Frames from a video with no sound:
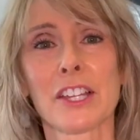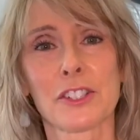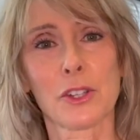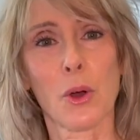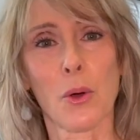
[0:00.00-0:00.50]

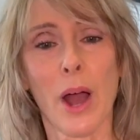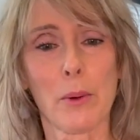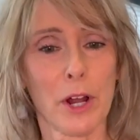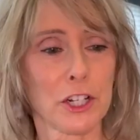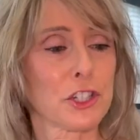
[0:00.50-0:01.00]
So I
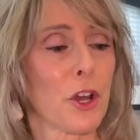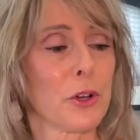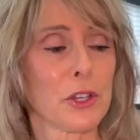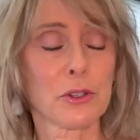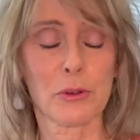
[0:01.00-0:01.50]
want to show
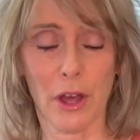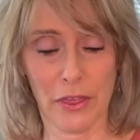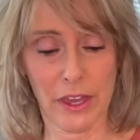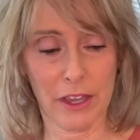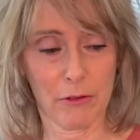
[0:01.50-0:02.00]
you
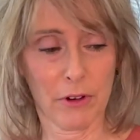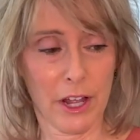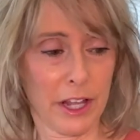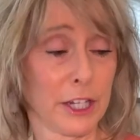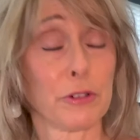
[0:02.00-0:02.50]
the
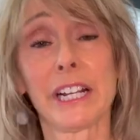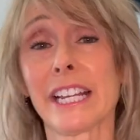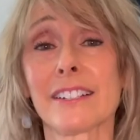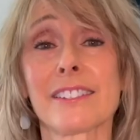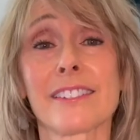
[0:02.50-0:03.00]

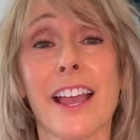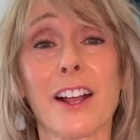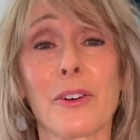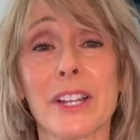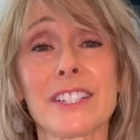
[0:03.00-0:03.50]
ingredients that
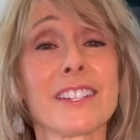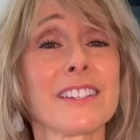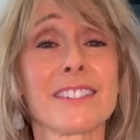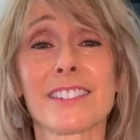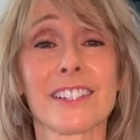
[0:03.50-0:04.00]
go into
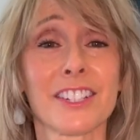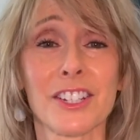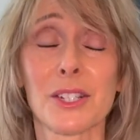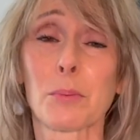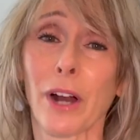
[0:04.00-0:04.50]
this
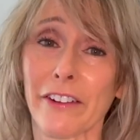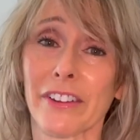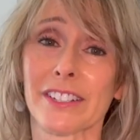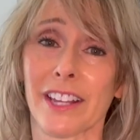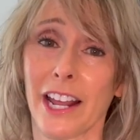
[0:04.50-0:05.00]
delicious
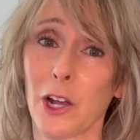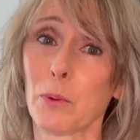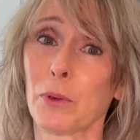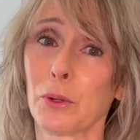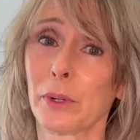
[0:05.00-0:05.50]
breakfast that I
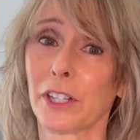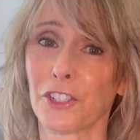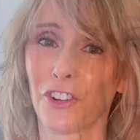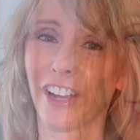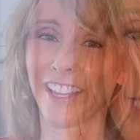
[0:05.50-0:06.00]
hope you will enjoy.